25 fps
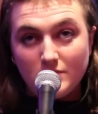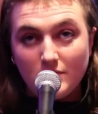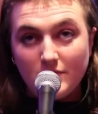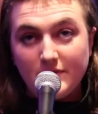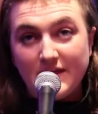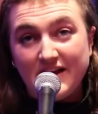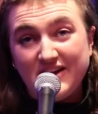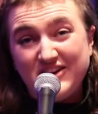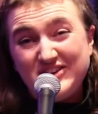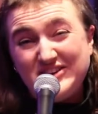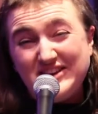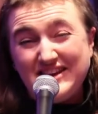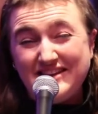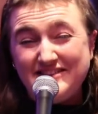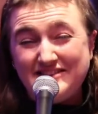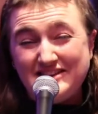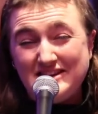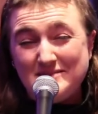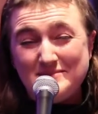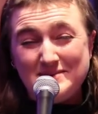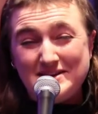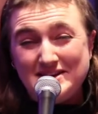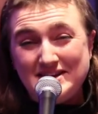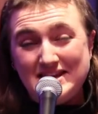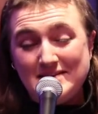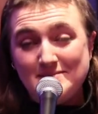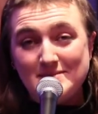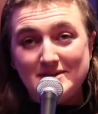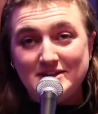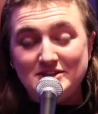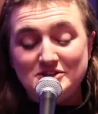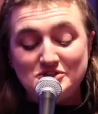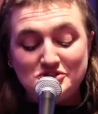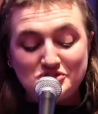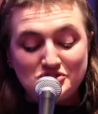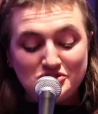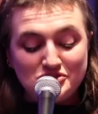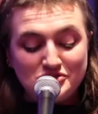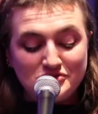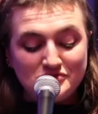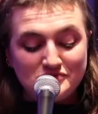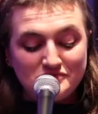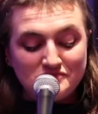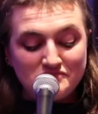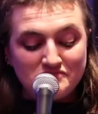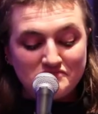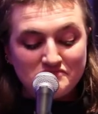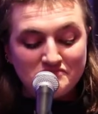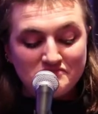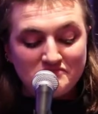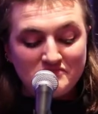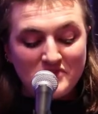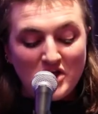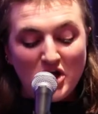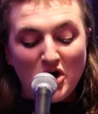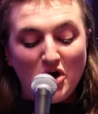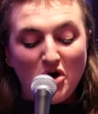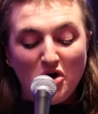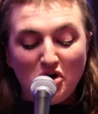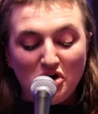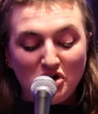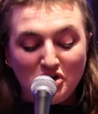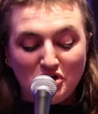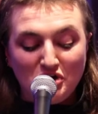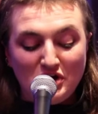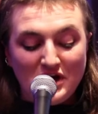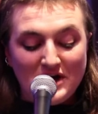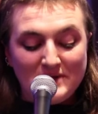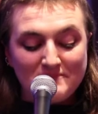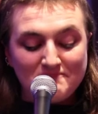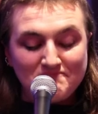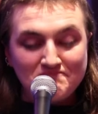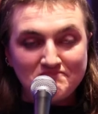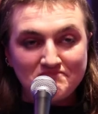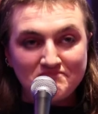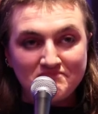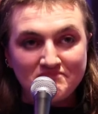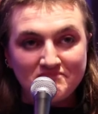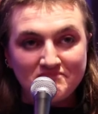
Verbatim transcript: That could easily be an image, a hologram.